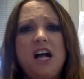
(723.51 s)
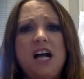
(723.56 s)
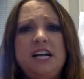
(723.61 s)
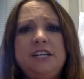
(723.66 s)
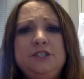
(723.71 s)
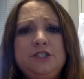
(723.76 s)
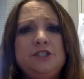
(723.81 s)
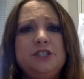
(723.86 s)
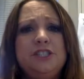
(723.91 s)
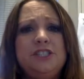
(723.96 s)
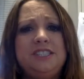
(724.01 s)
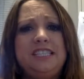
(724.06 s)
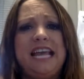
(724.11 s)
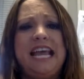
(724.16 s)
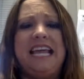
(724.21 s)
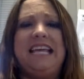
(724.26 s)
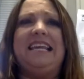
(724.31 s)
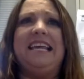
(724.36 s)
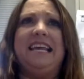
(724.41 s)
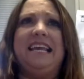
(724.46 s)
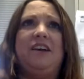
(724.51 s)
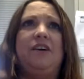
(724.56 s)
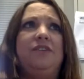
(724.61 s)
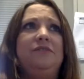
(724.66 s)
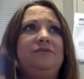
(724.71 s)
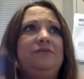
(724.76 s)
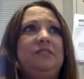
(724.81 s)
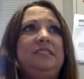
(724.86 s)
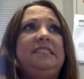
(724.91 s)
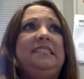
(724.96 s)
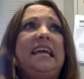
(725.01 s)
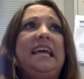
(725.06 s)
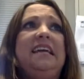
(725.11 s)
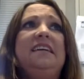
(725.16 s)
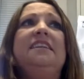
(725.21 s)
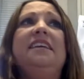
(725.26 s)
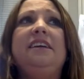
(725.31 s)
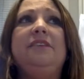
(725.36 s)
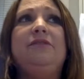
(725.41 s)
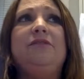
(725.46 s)
undertaking of
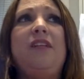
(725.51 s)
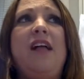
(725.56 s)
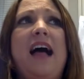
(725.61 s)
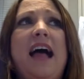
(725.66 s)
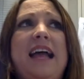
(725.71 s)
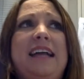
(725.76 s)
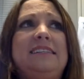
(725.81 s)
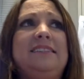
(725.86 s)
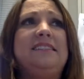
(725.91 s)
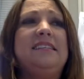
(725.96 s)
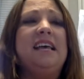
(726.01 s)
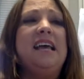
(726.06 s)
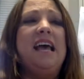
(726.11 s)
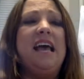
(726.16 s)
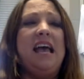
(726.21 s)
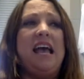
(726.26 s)
daily flights,